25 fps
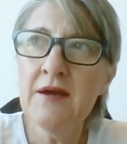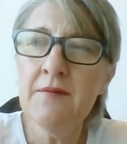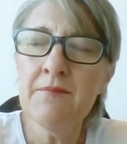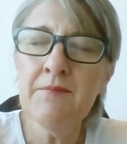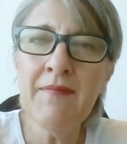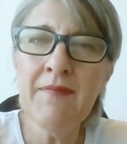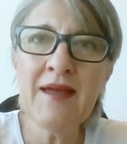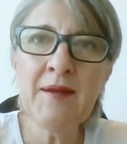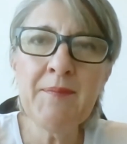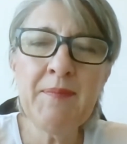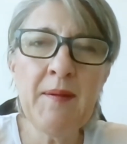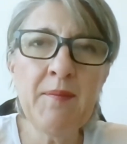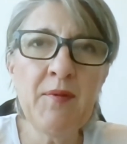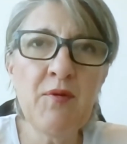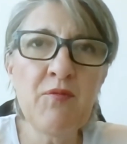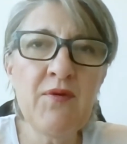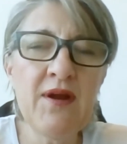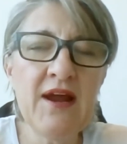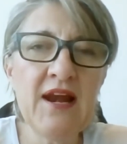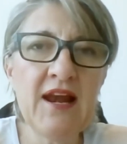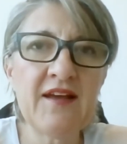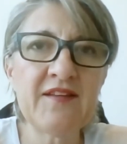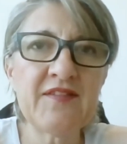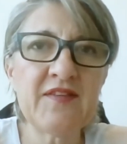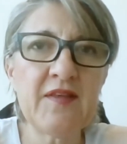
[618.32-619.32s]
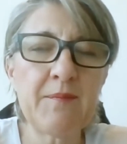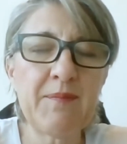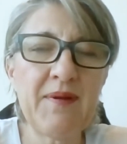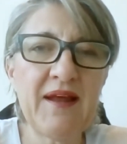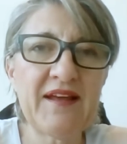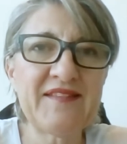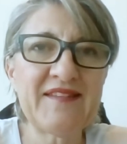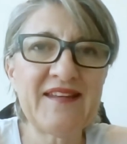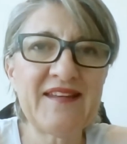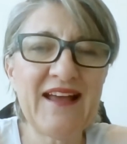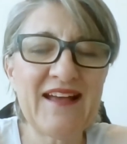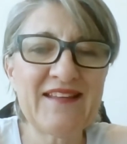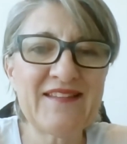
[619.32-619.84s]
make people realize that
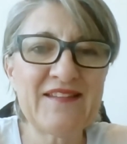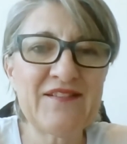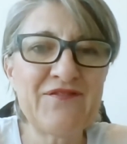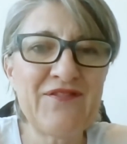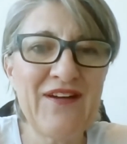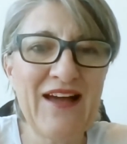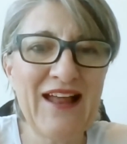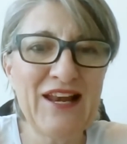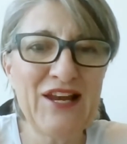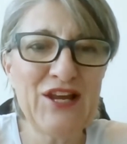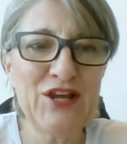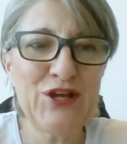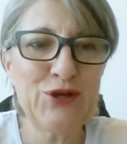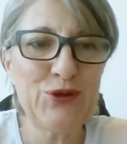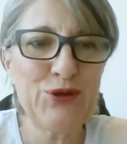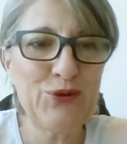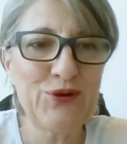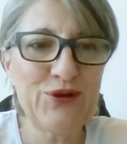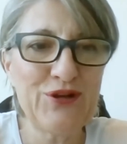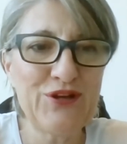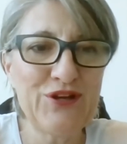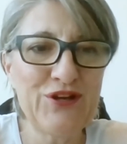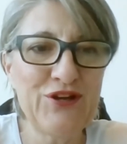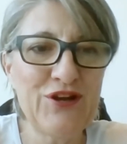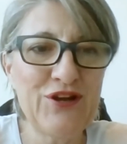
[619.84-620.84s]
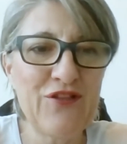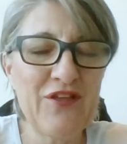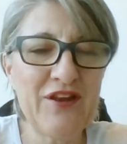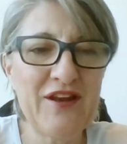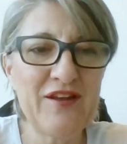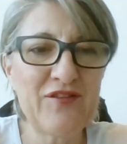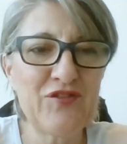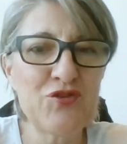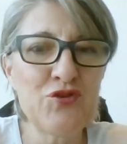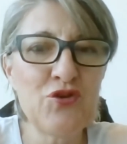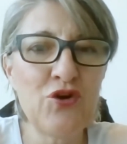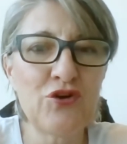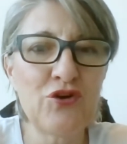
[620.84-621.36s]
plastic has a value, that
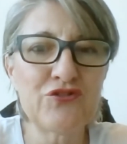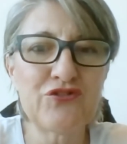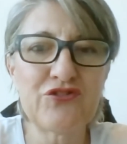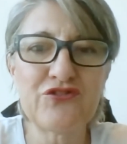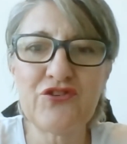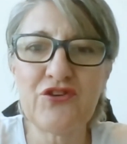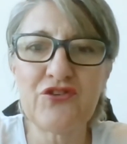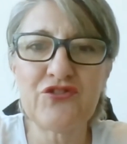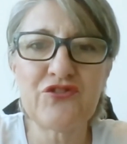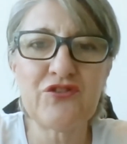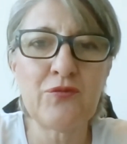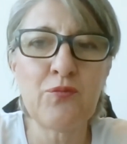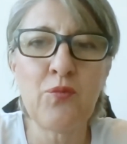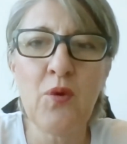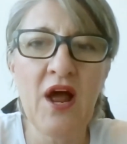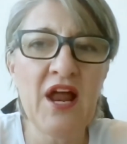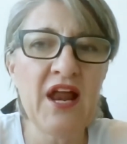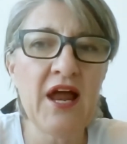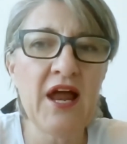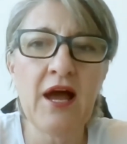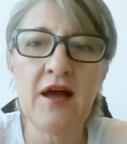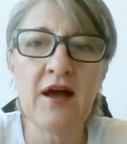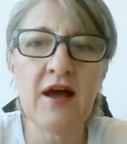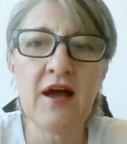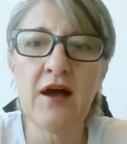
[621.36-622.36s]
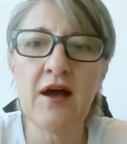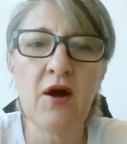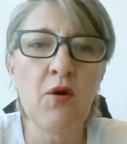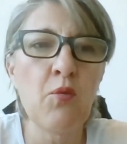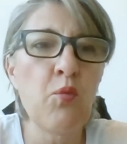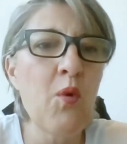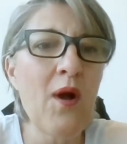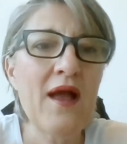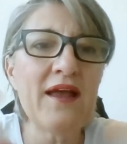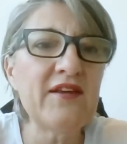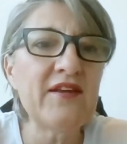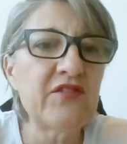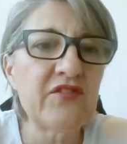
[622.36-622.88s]
it's not just a
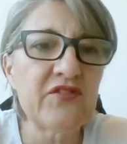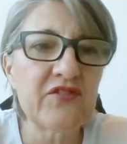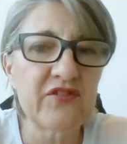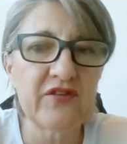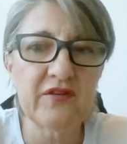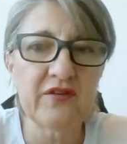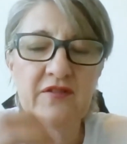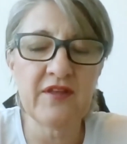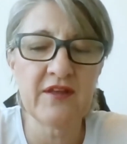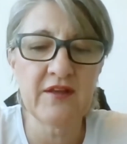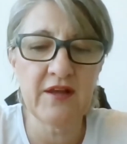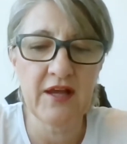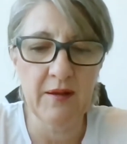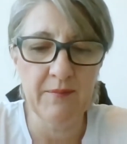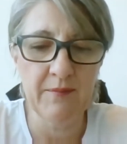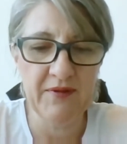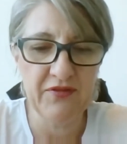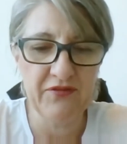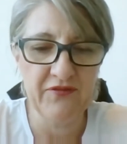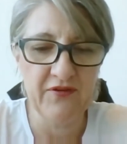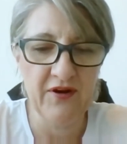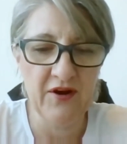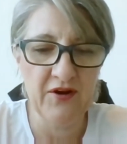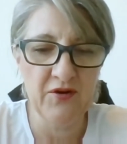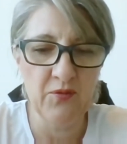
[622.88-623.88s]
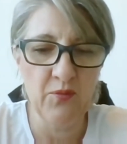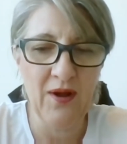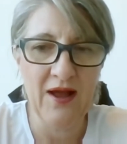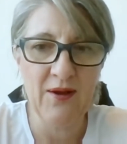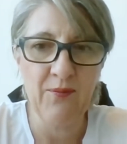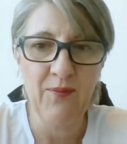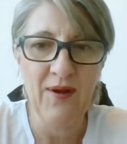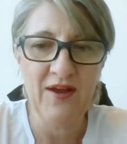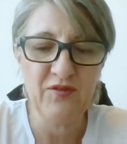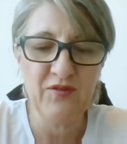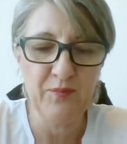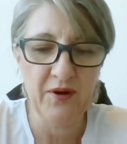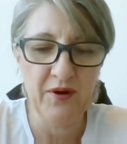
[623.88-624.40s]
waste that can be thrown away,
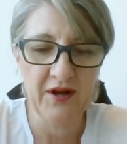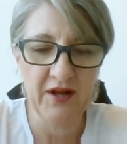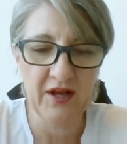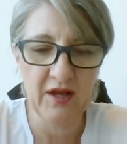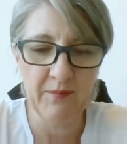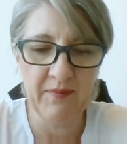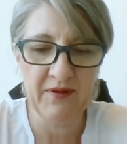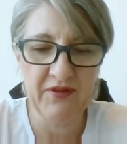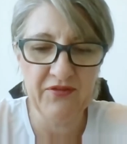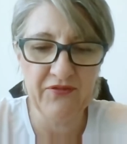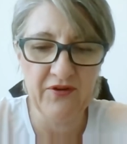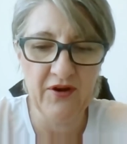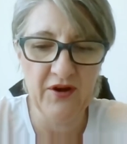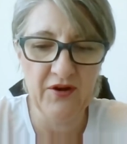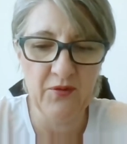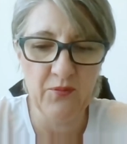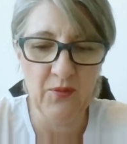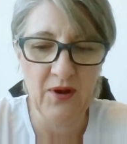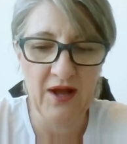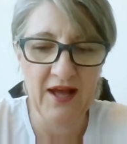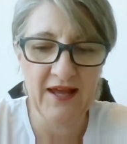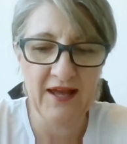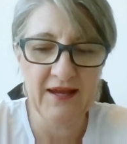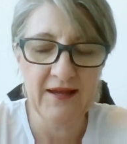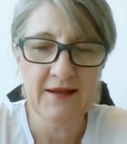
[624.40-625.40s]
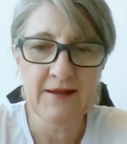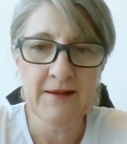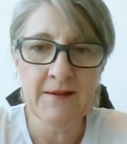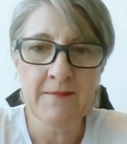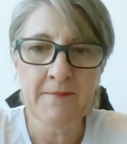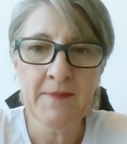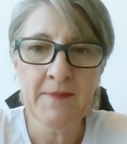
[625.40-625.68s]
waste product can be thrown away.